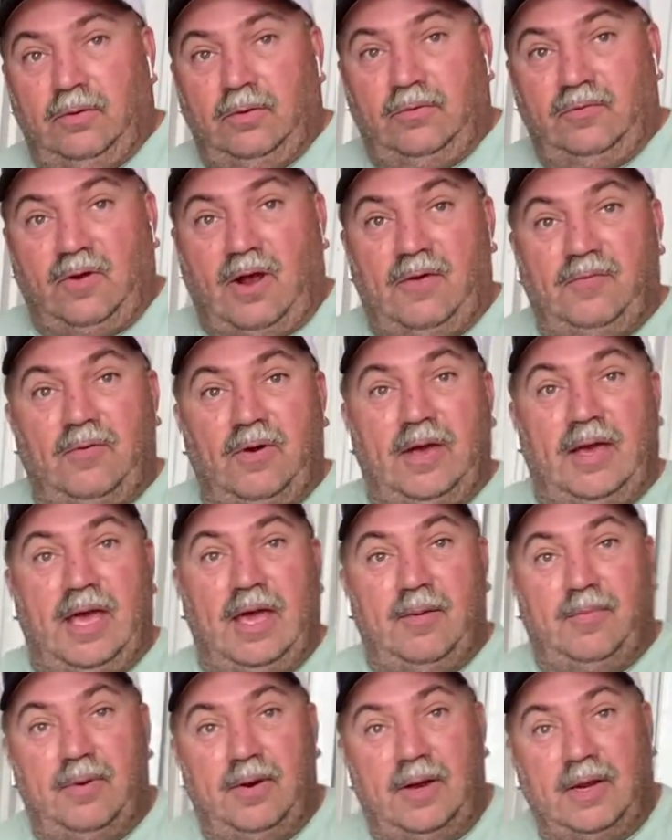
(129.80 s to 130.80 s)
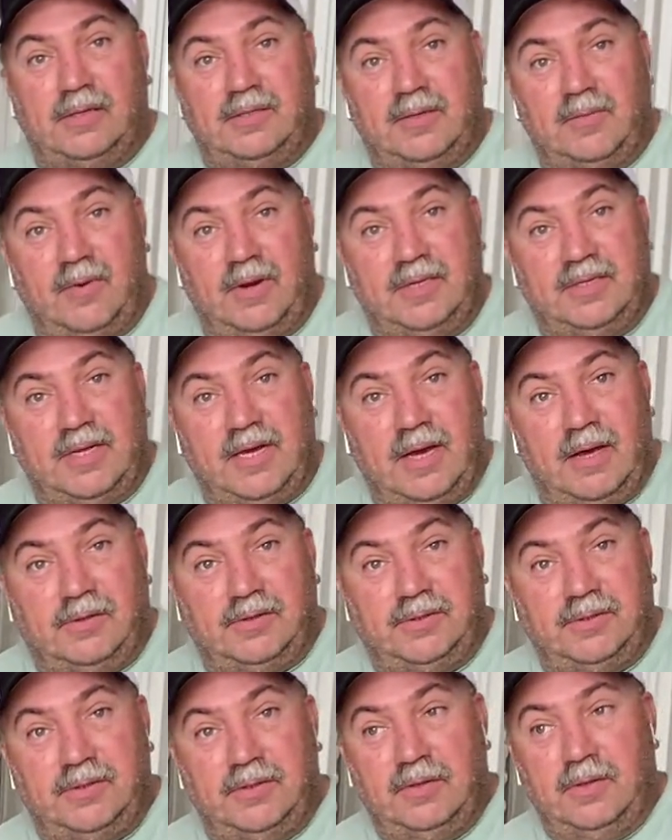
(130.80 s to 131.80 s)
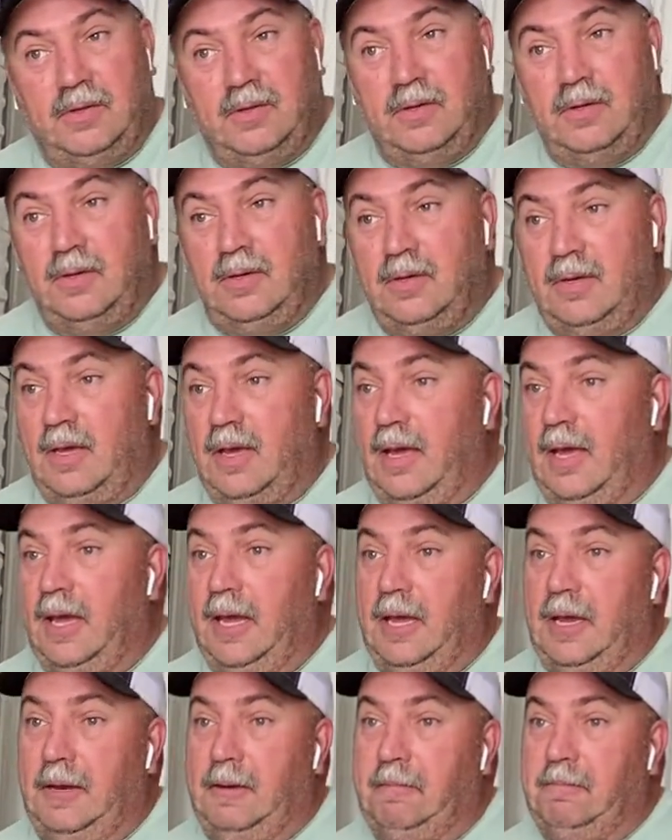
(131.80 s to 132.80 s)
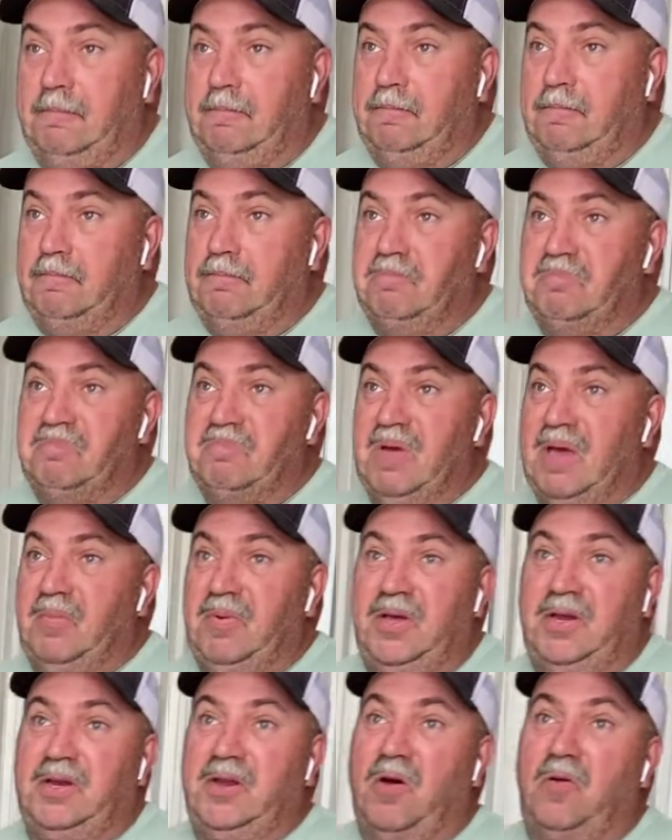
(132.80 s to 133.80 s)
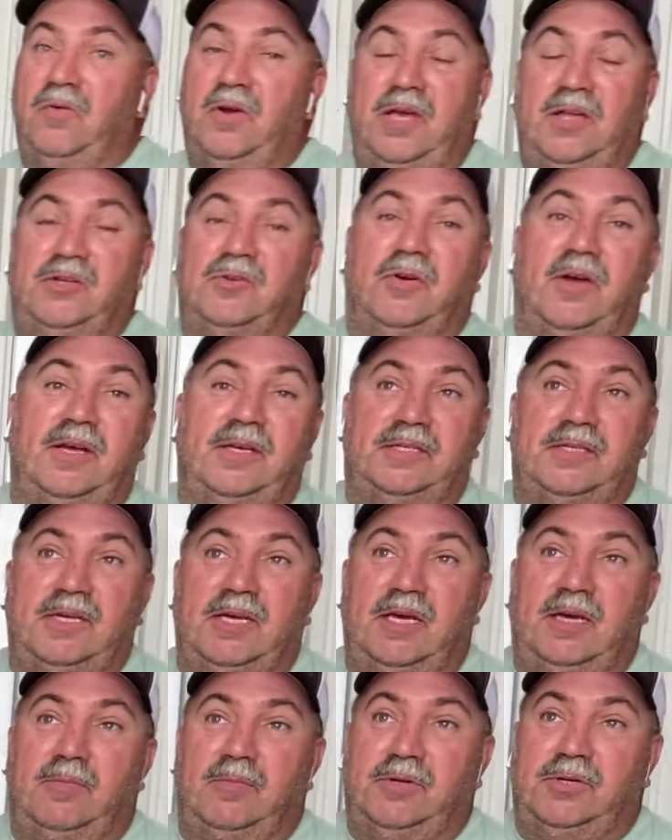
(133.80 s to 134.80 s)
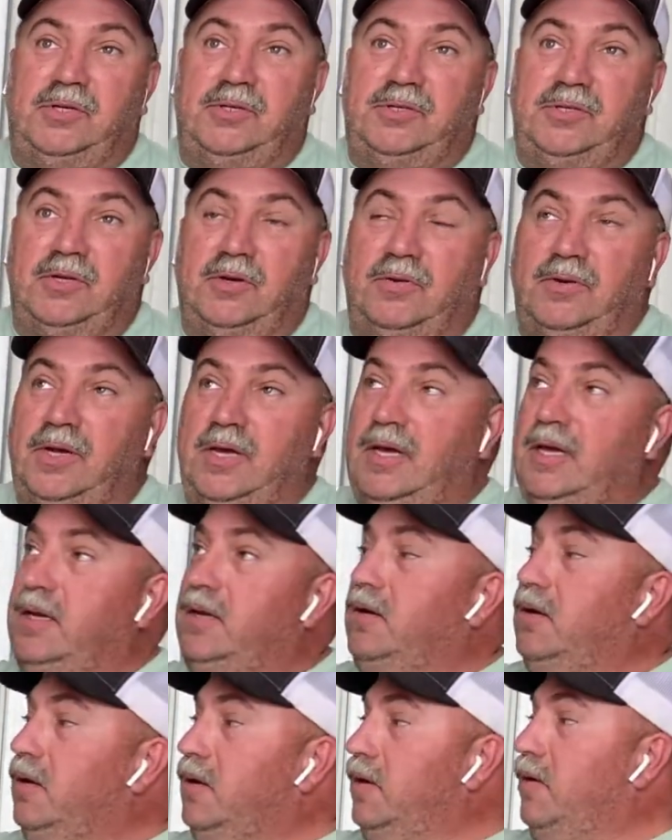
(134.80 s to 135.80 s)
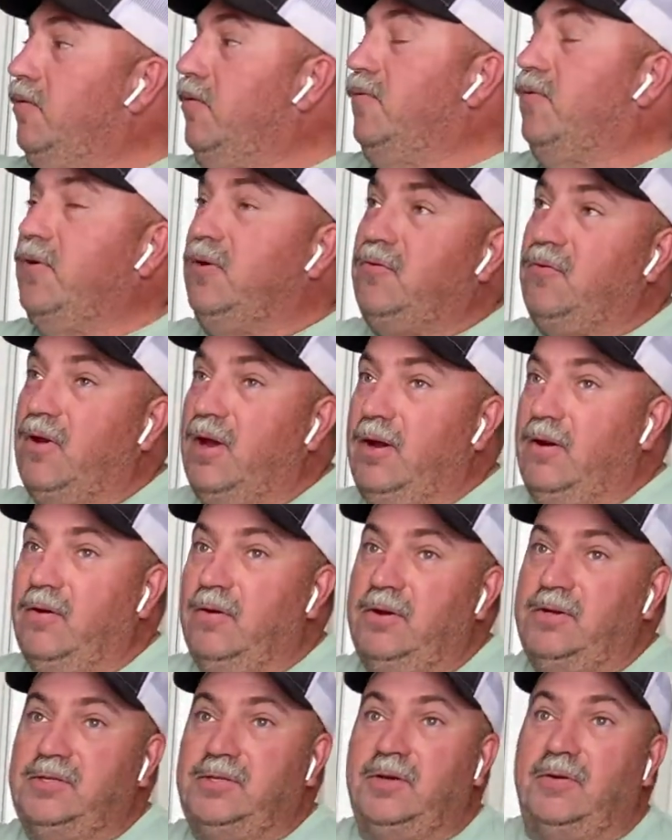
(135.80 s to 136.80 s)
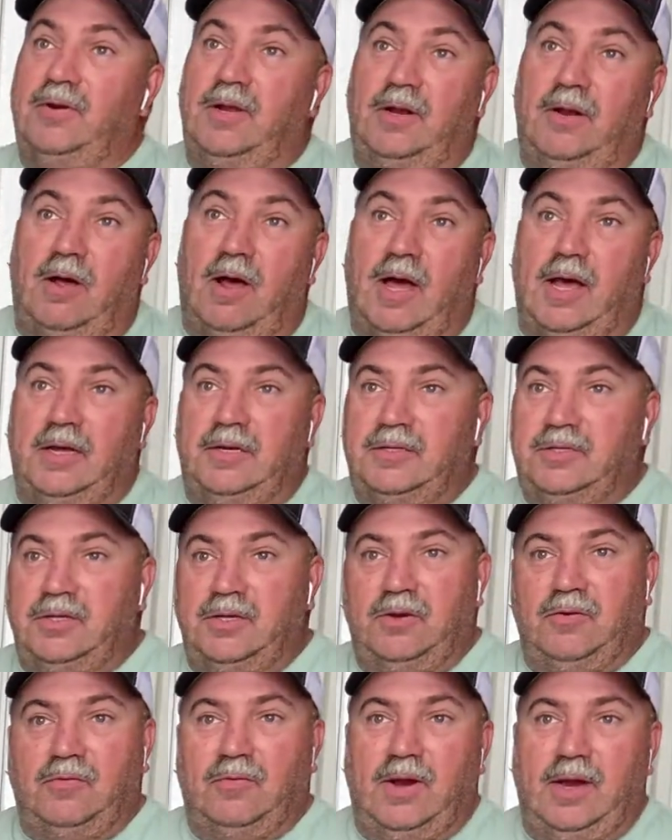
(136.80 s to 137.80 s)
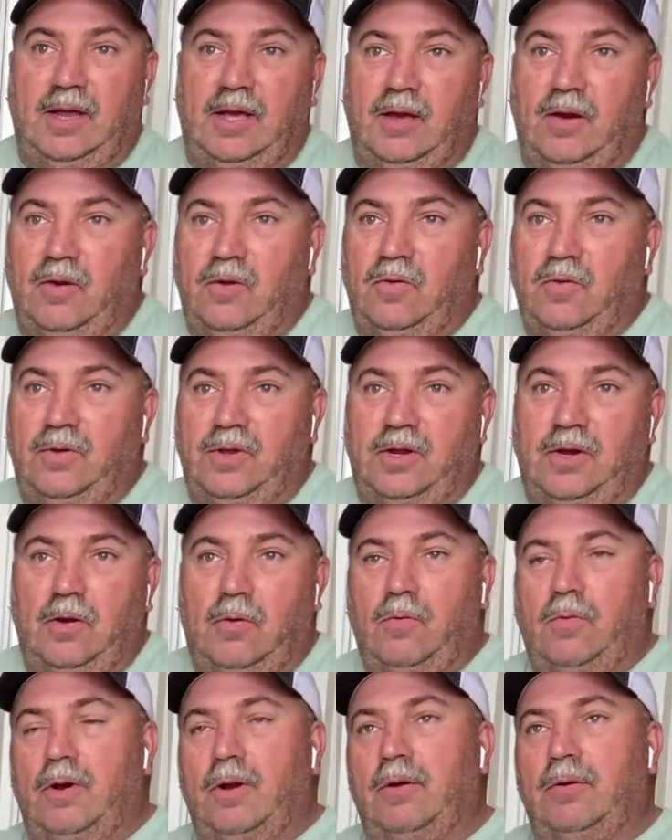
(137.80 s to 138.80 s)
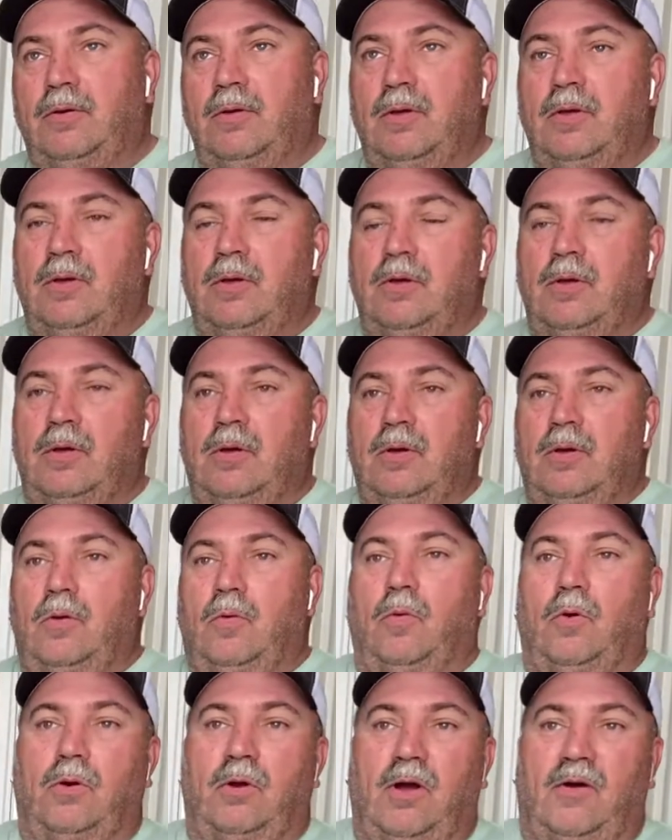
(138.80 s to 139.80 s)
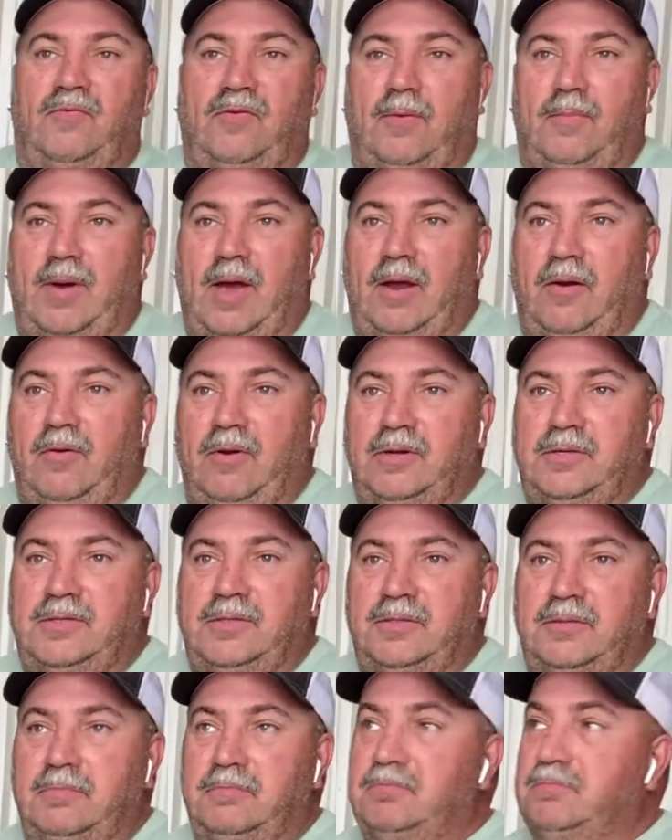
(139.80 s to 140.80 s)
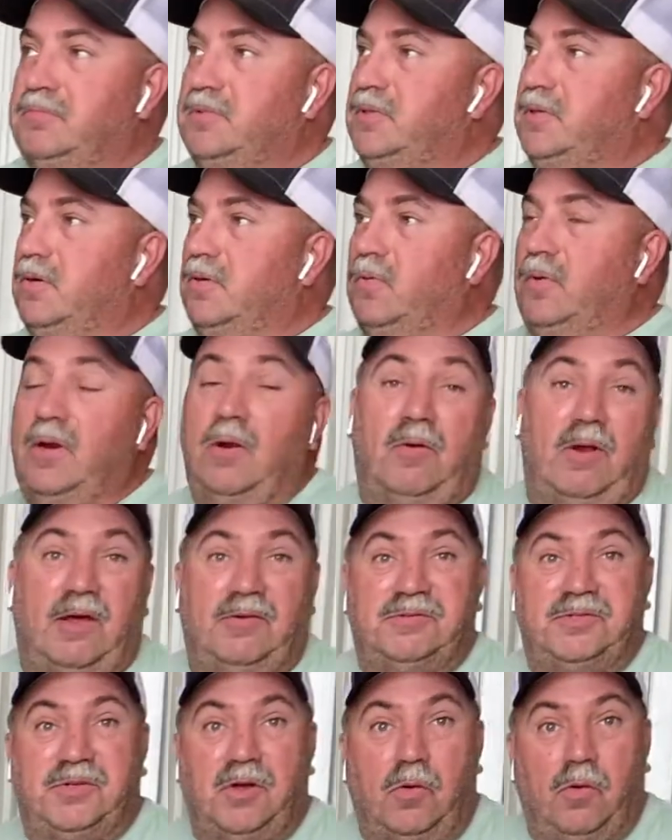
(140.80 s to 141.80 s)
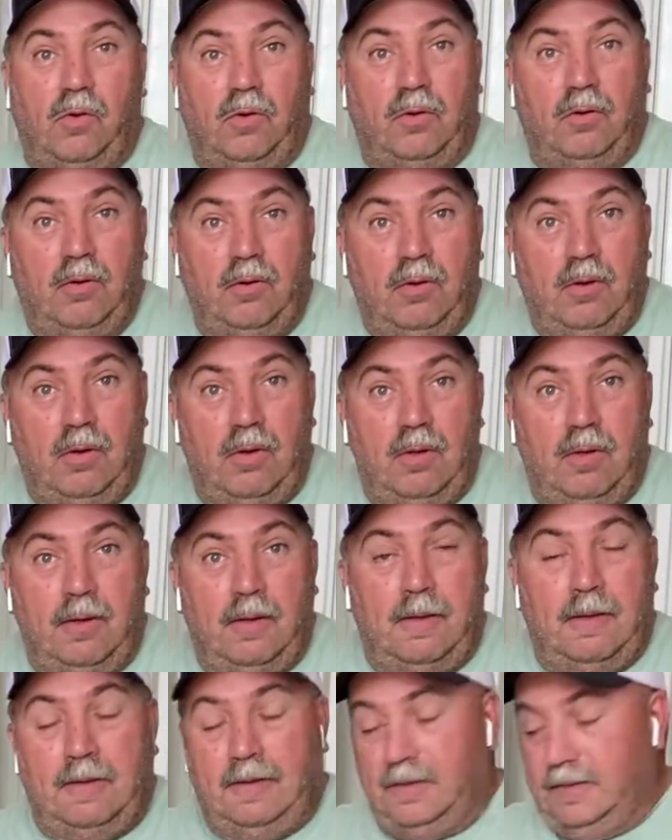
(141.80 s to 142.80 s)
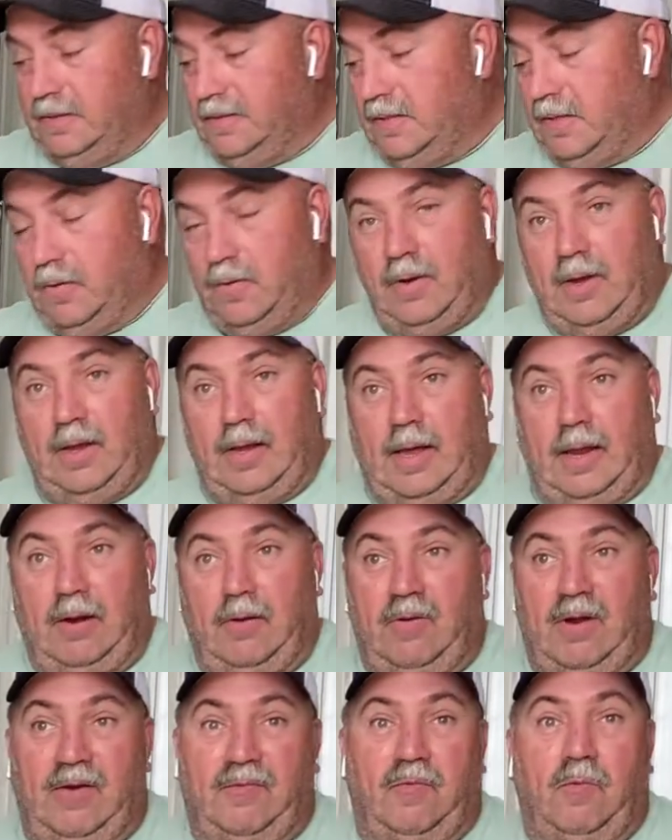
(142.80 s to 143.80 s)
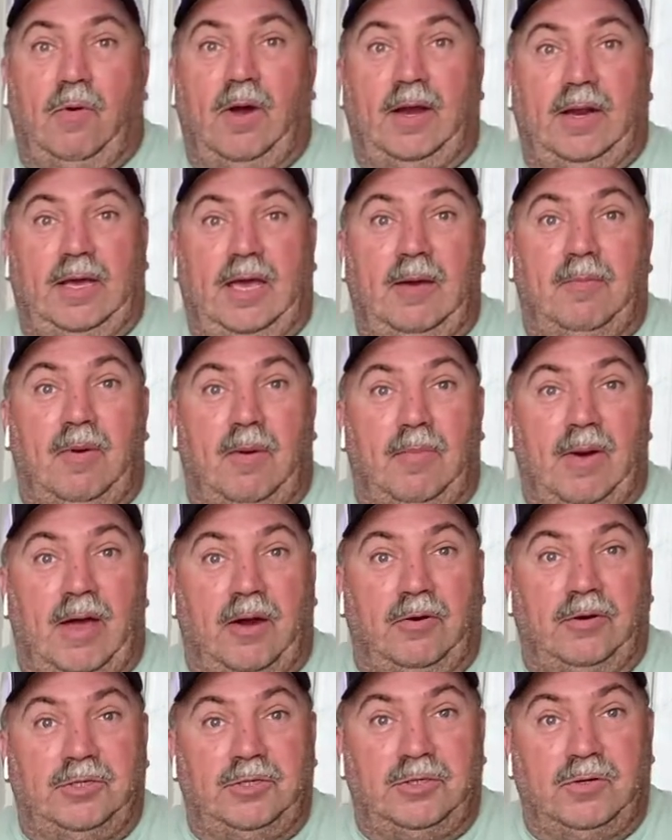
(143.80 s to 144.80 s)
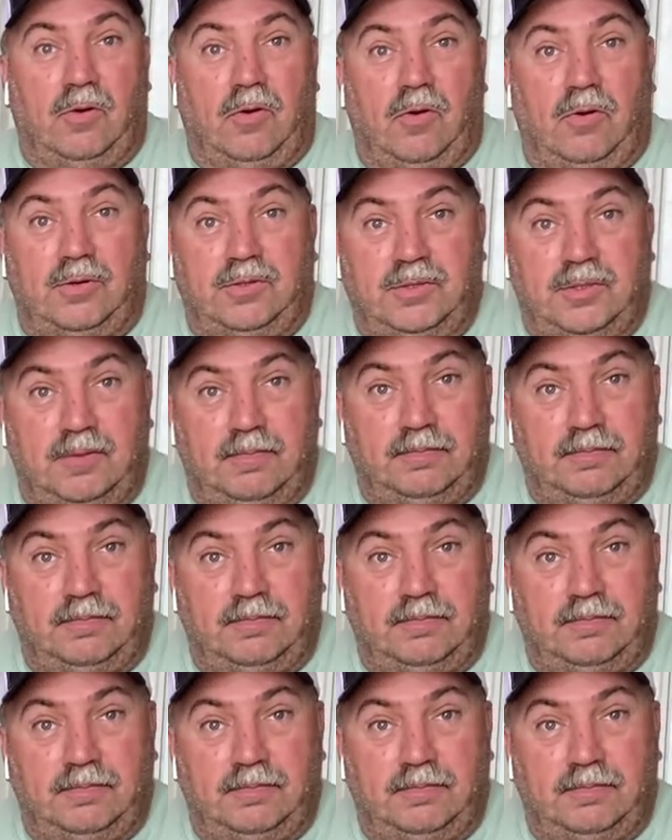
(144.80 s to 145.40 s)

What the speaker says: driveway camping at somebody's house and maybe you don't need your AC, but you still need your refrigerator, you still need lights and your radio, and you don't want to work off your batteries. So we don't have solar, so I don't have a way to keep my batteries charged.